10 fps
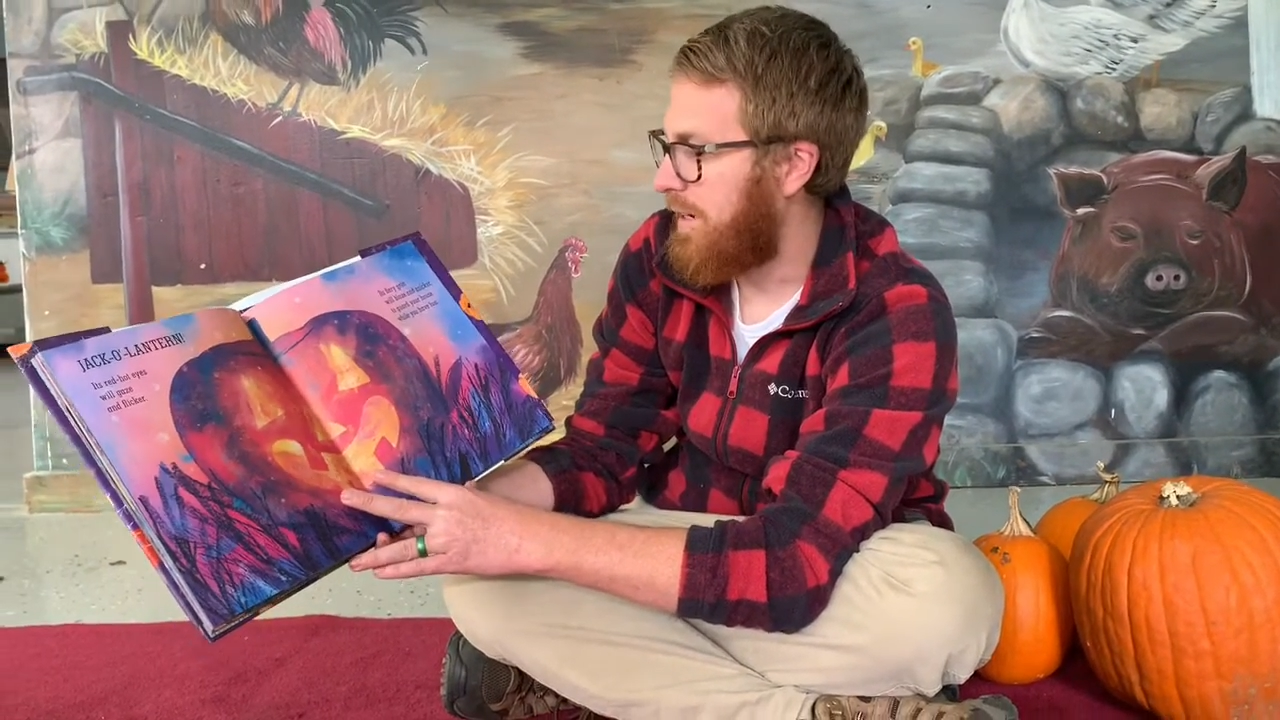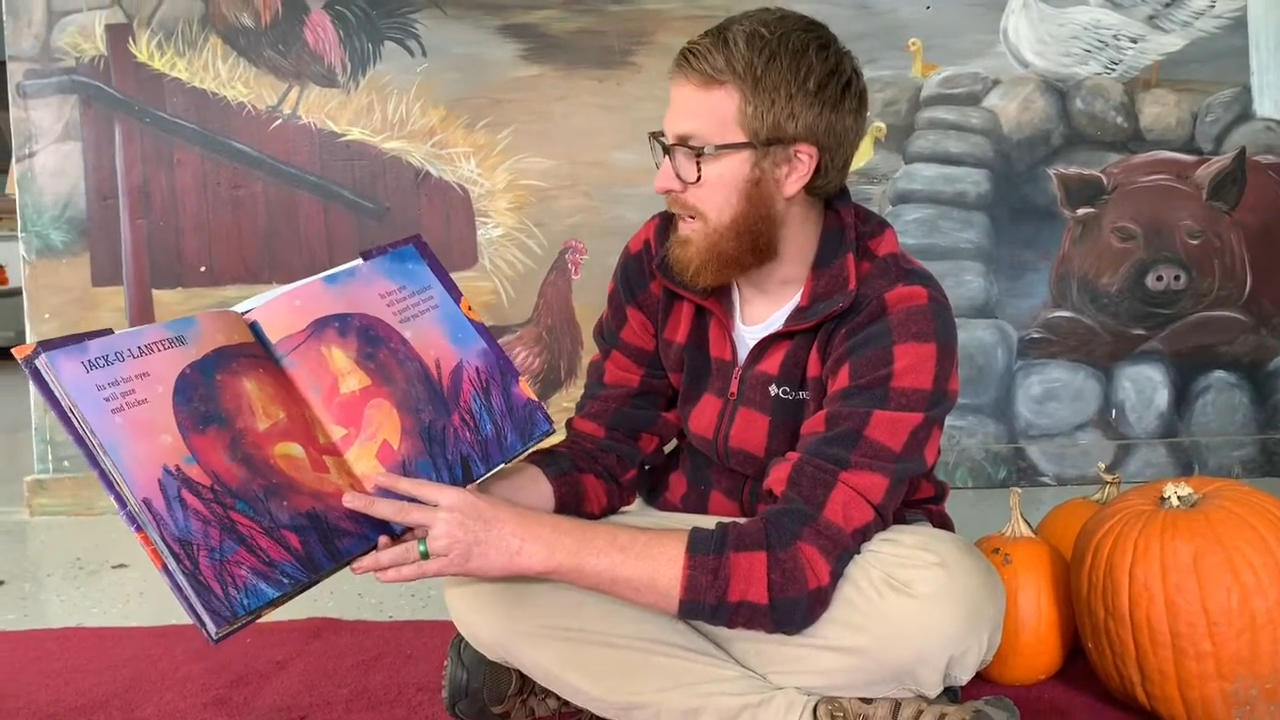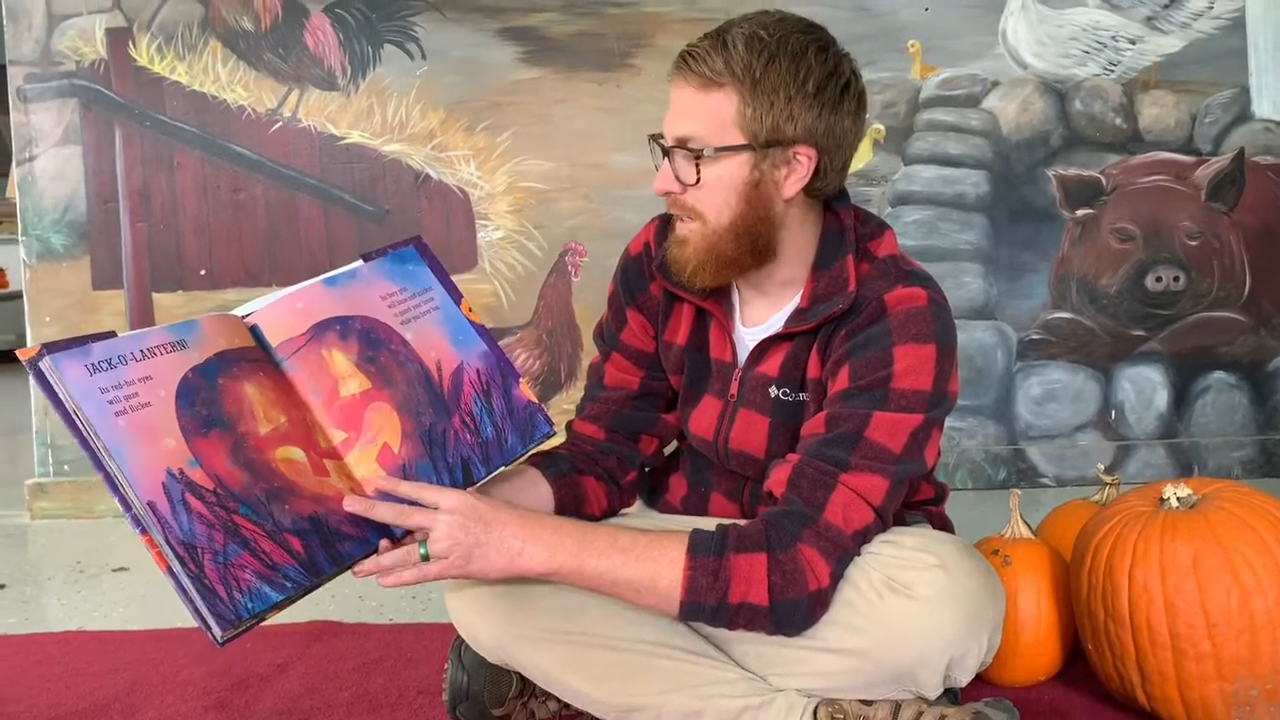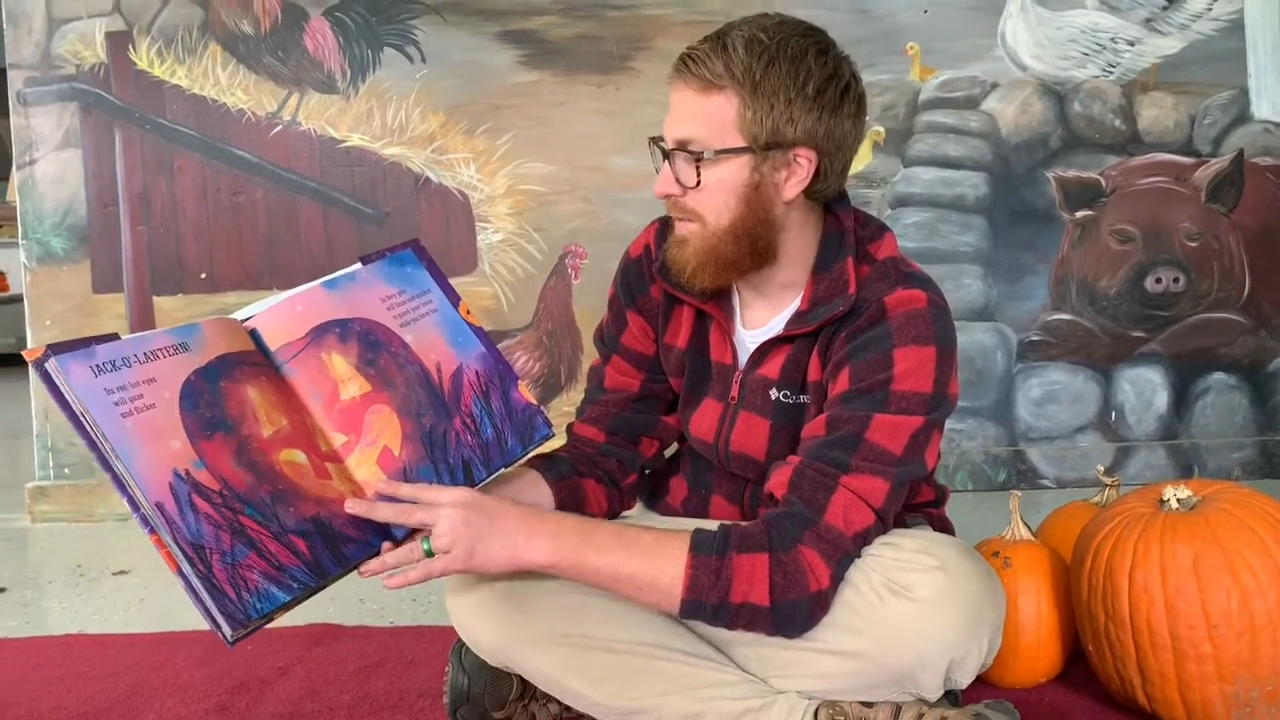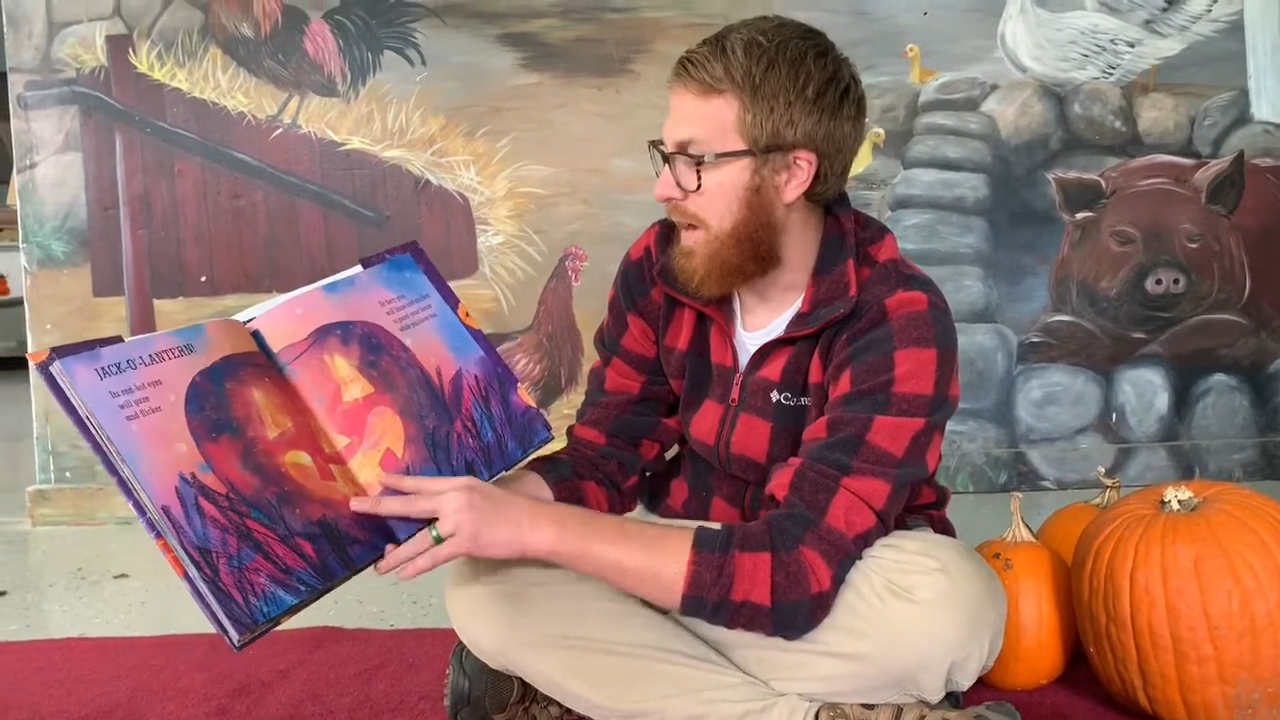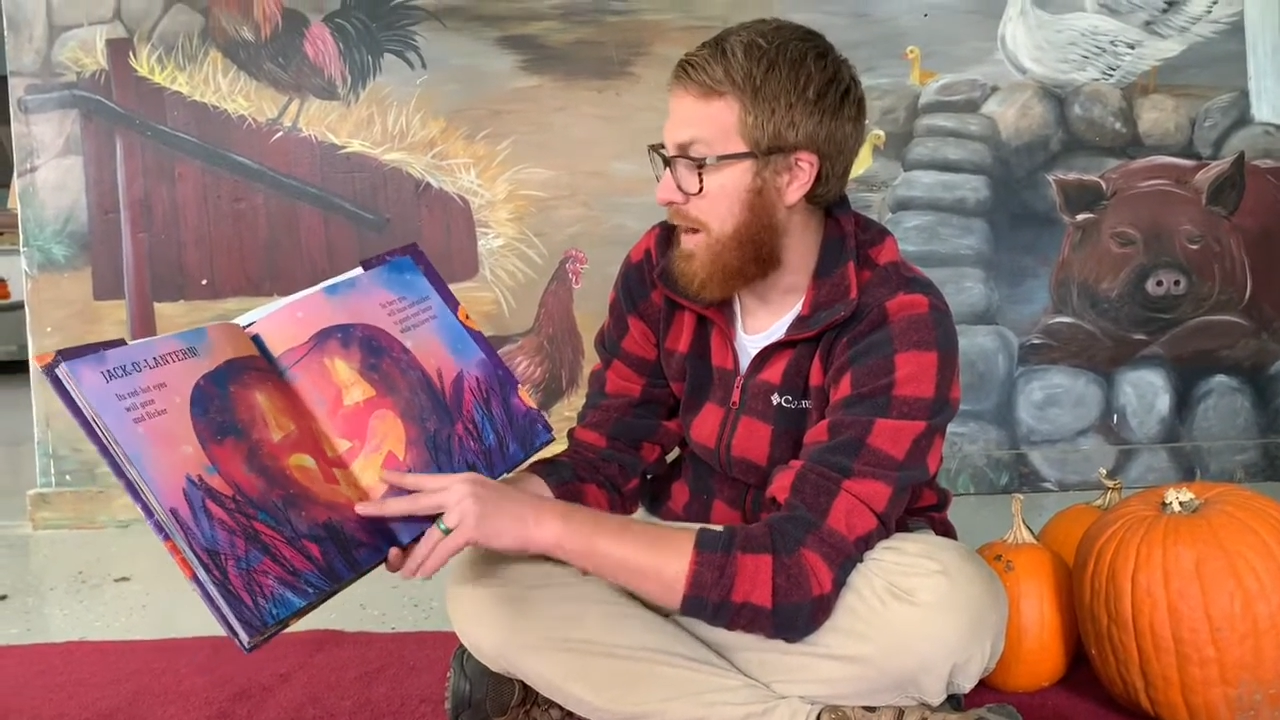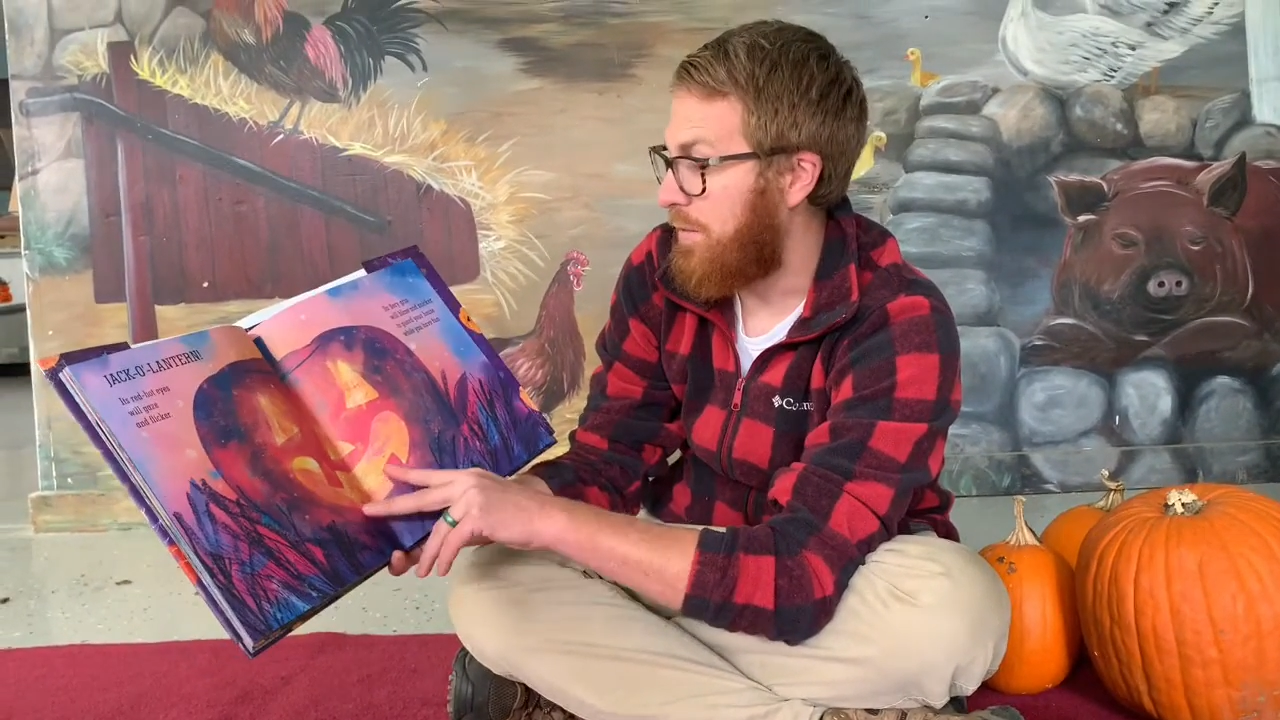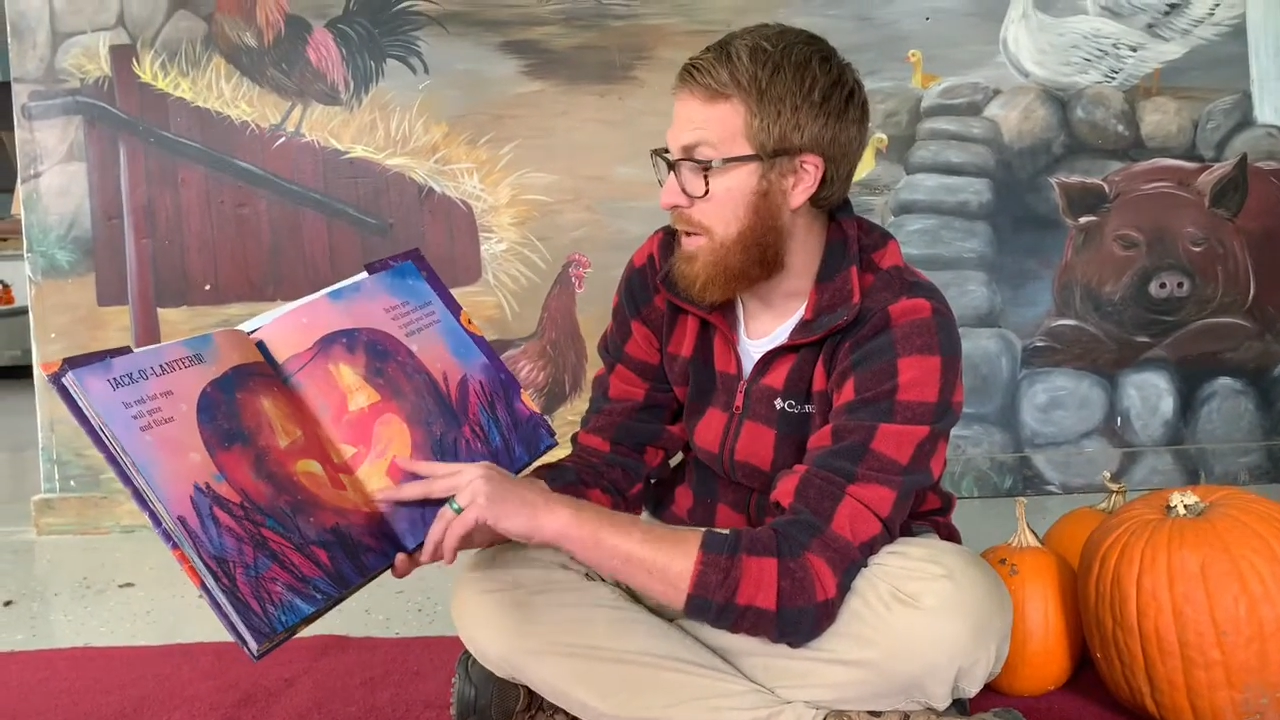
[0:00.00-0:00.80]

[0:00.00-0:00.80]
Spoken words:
Its fiery